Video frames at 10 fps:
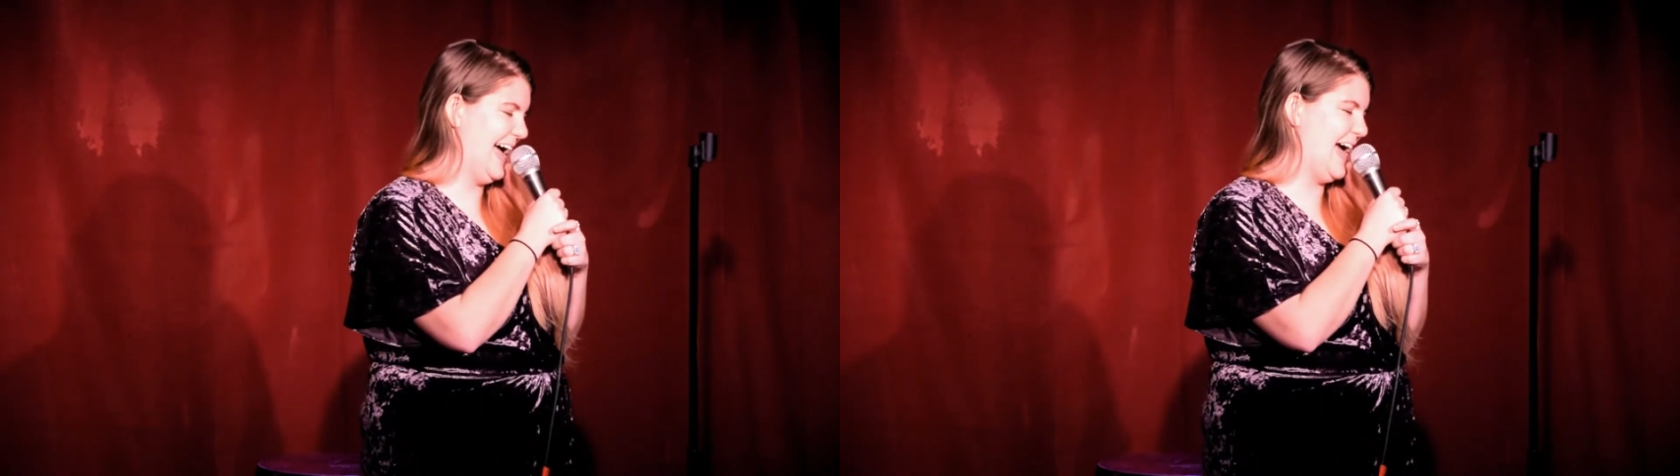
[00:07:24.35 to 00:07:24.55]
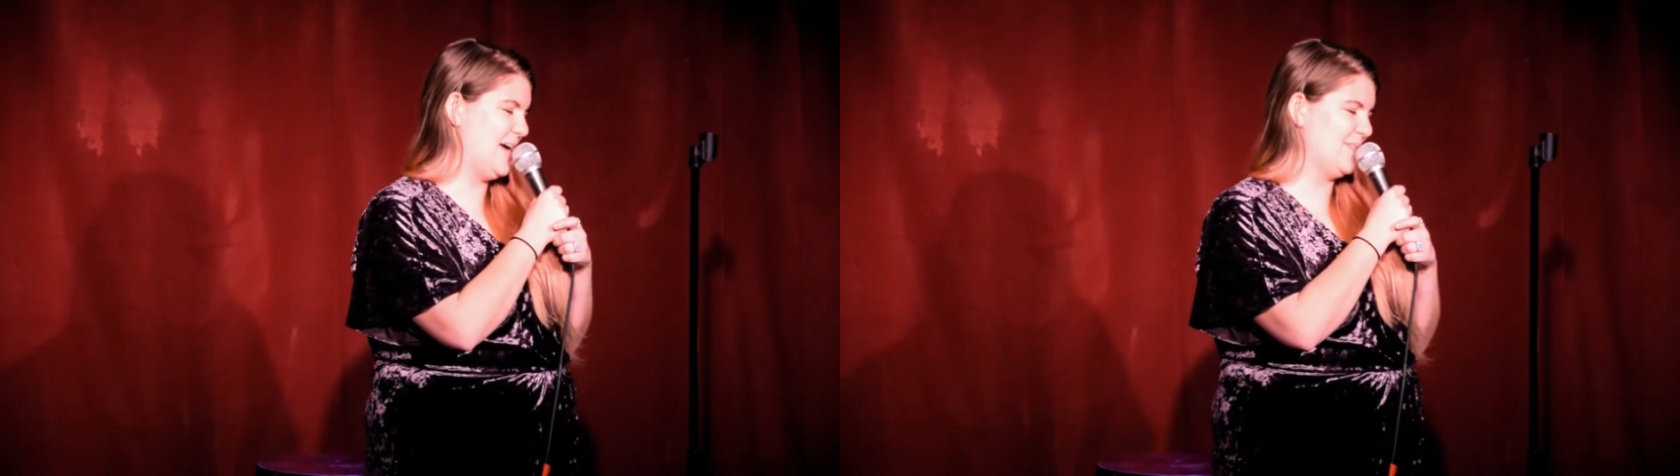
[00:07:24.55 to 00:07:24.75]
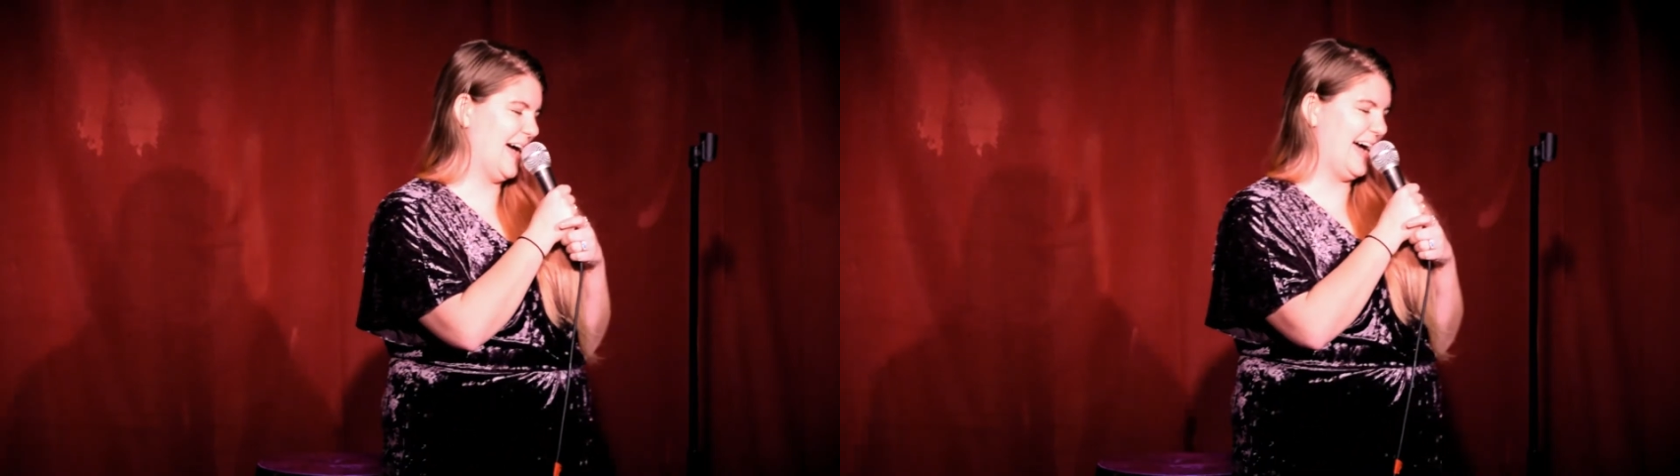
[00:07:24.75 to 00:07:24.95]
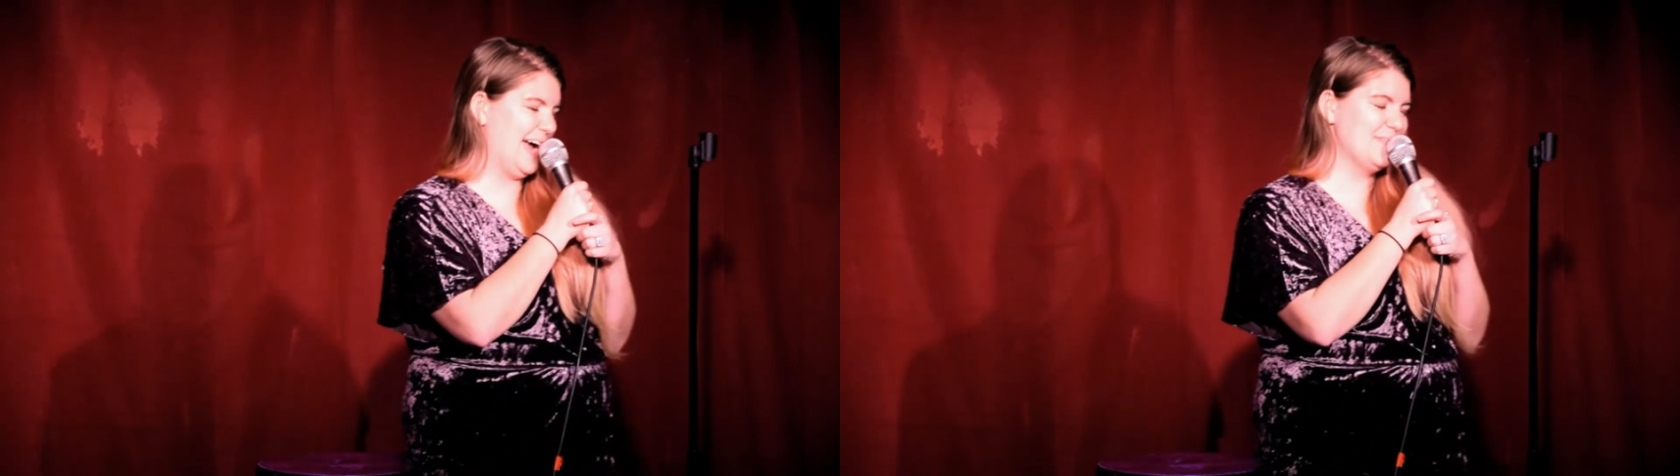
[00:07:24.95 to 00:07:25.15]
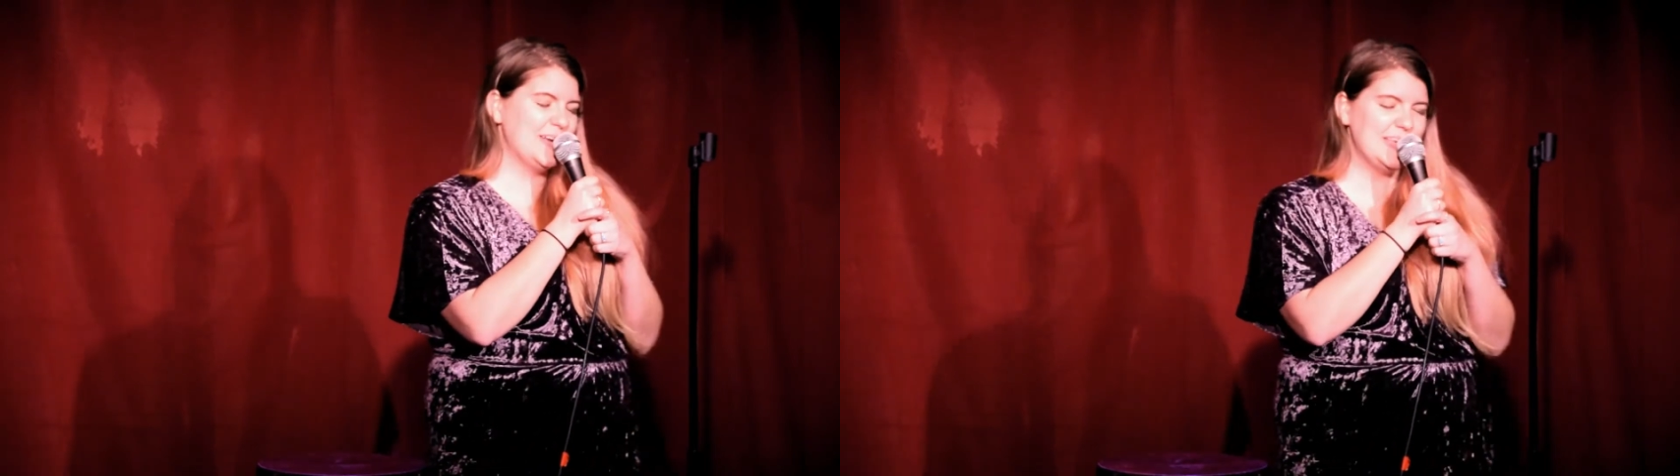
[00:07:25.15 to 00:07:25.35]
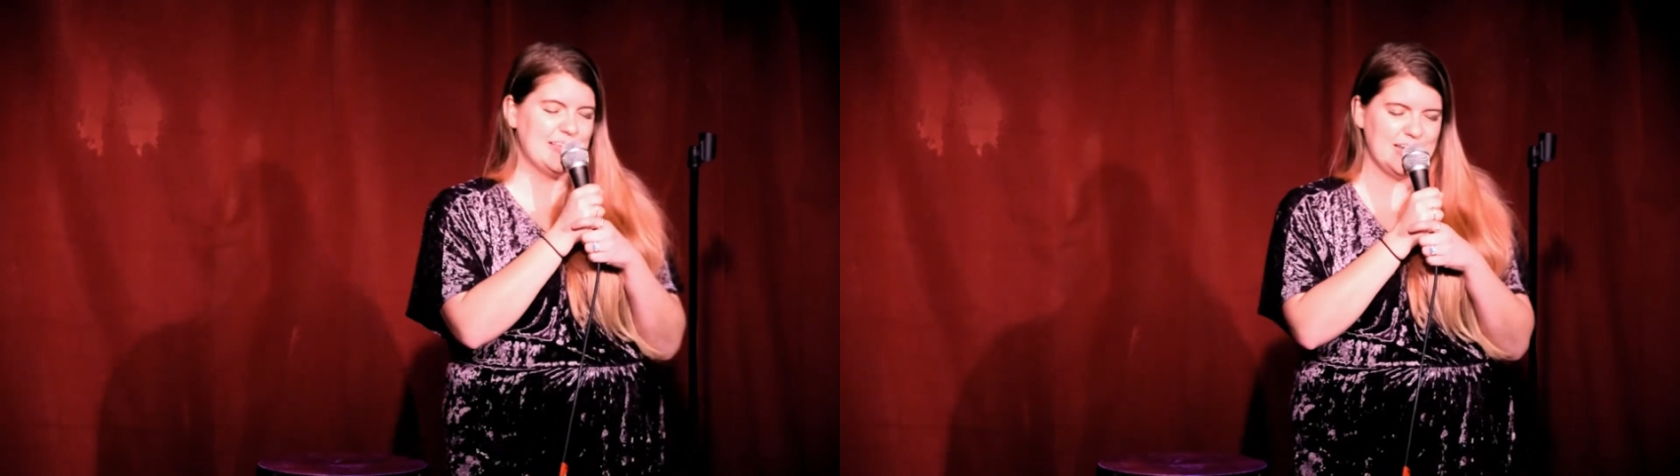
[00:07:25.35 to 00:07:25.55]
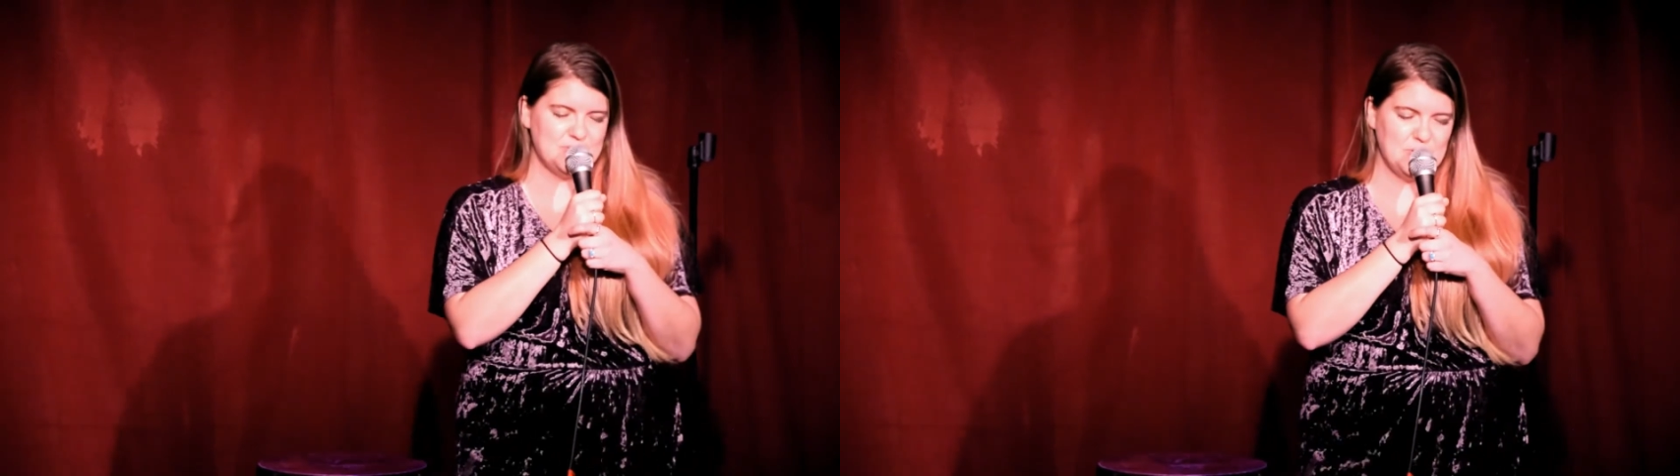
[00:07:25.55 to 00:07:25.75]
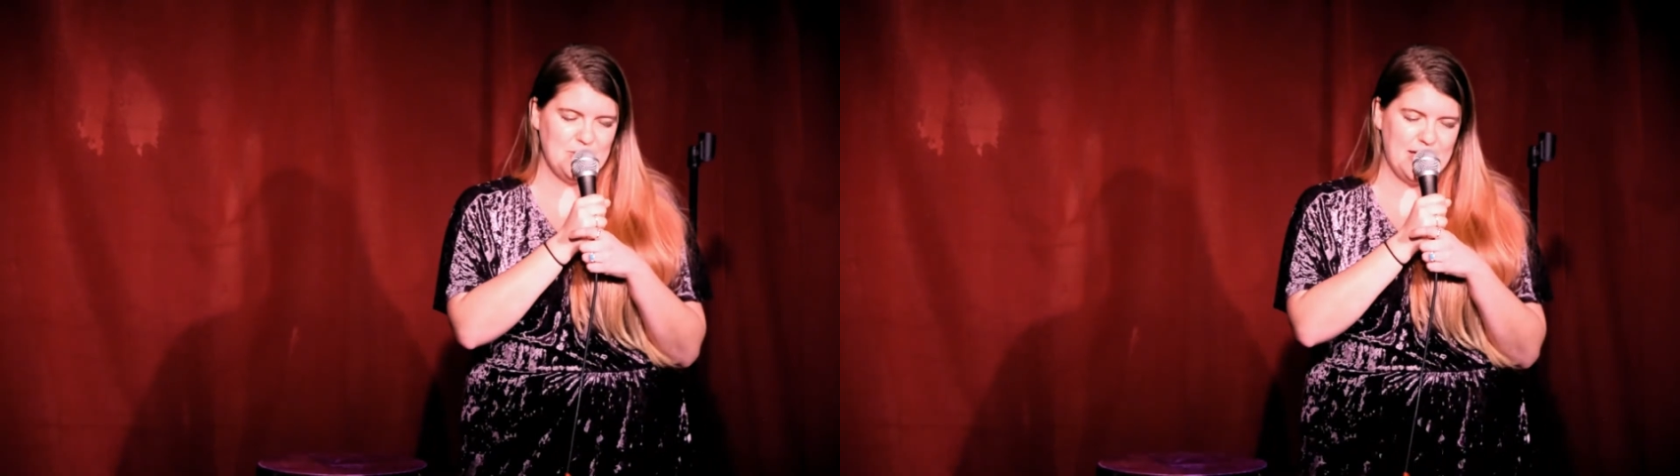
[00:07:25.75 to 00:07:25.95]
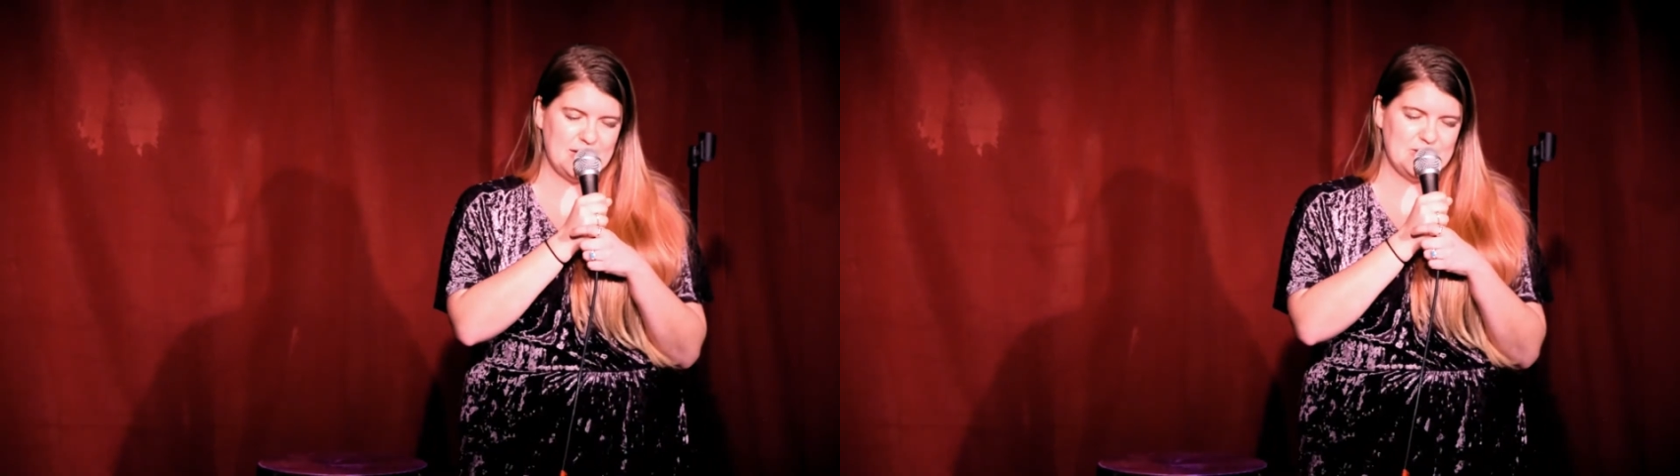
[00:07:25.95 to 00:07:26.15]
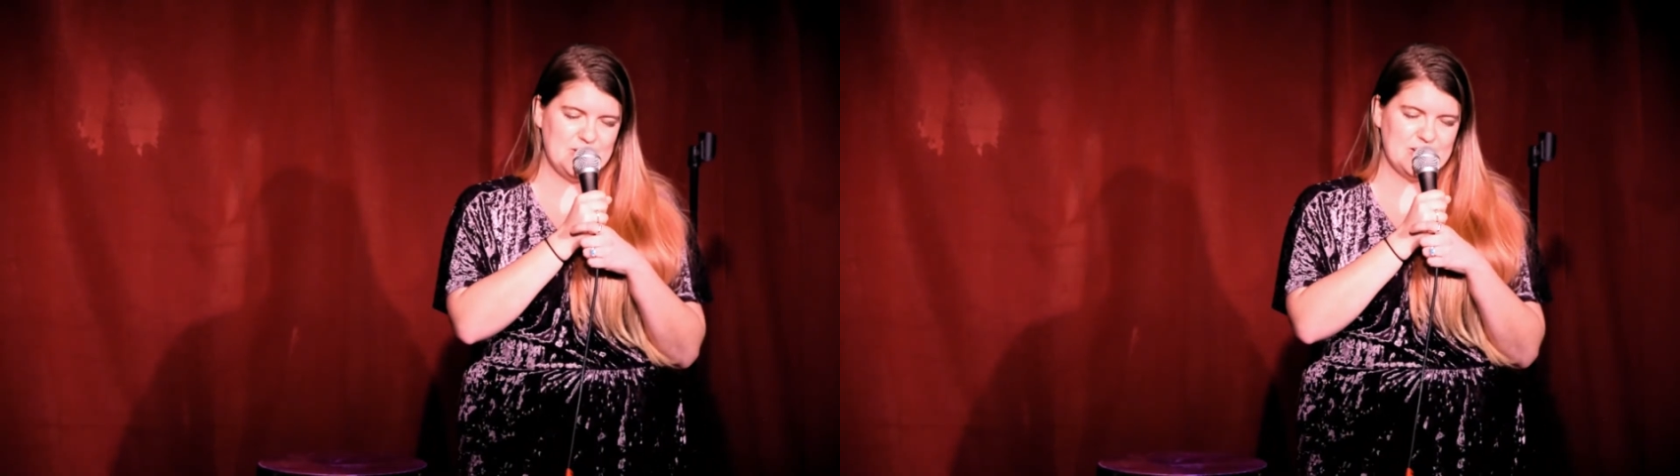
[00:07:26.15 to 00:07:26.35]
I'm really glad to be
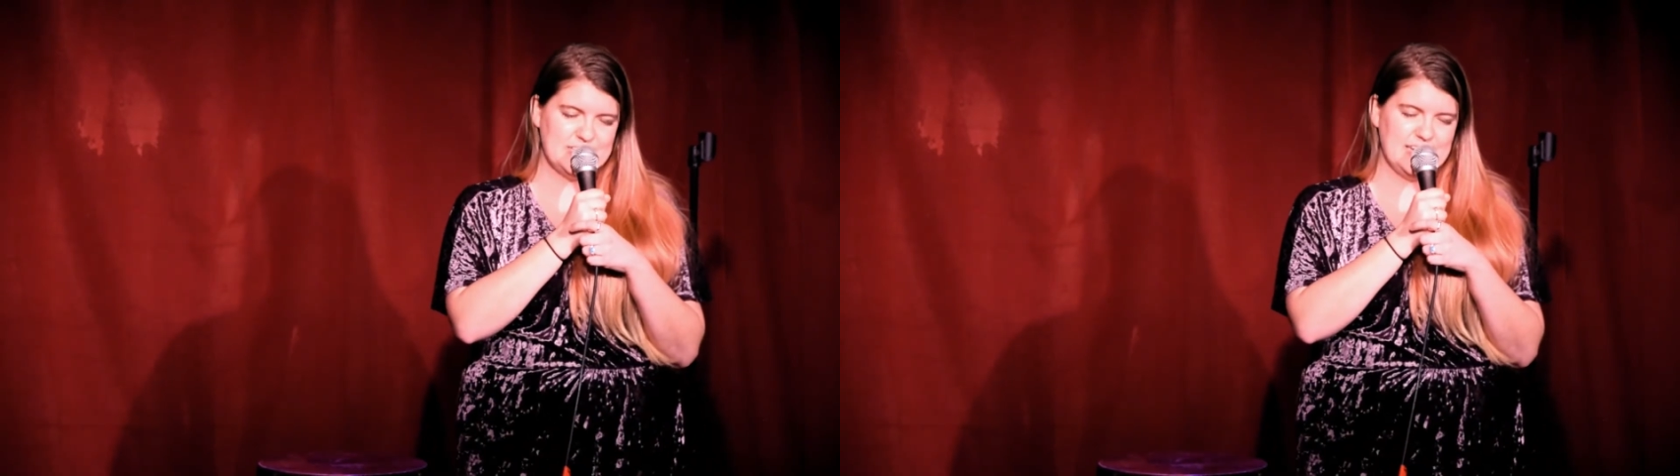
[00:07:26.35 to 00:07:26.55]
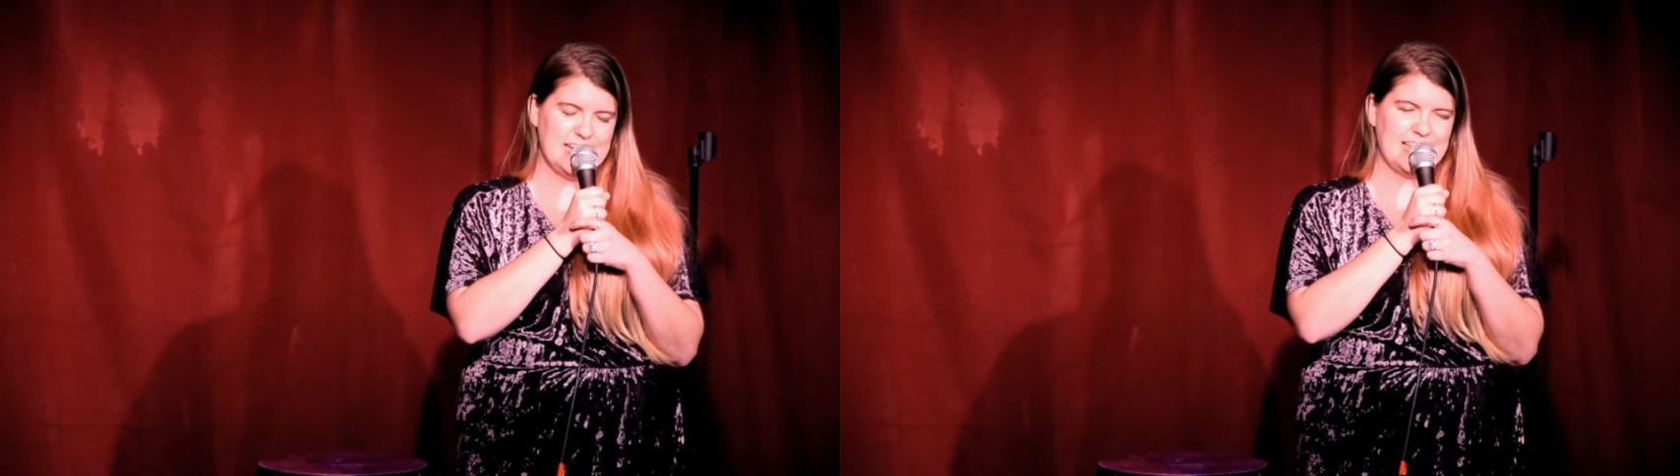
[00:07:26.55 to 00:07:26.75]
back in New York City.